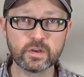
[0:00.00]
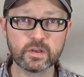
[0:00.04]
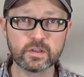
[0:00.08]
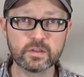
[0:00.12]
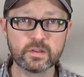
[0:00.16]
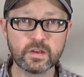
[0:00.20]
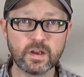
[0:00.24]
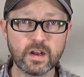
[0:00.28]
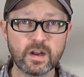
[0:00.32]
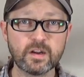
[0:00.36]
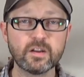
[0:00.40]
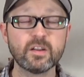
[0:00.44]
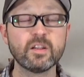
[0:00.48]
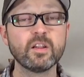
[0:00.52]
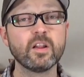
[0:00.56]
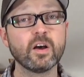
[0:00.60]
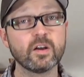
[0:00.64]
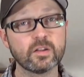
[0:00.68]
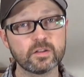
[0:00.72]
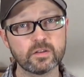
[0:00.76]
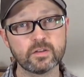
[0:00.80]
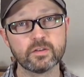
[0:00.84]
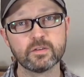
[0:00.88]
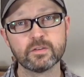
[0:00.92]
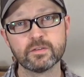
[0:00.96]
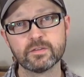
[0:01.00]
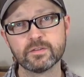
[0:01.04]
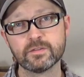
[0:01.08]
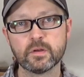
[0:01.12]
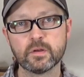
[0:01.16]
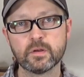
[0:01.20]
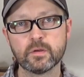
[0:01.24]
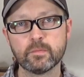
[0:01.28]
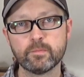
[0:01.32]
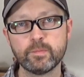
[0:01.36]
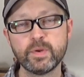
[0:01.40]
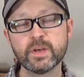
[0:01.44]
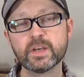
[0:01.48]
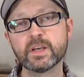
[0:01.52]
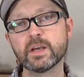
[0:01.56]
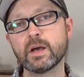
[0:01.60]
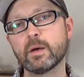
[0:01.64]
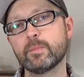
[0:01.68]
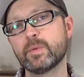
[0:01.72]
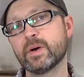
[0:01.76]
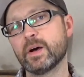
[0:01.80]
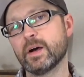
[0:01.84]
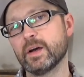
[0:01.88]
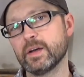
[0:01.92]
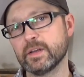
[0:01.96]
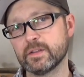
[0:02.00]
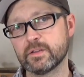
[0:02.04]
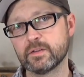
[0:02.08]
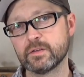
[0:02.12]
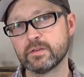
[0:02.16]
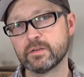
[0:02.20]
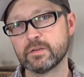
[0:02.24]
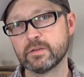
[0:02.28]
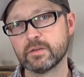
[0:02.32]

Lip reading: guitar a lot. Pickup height.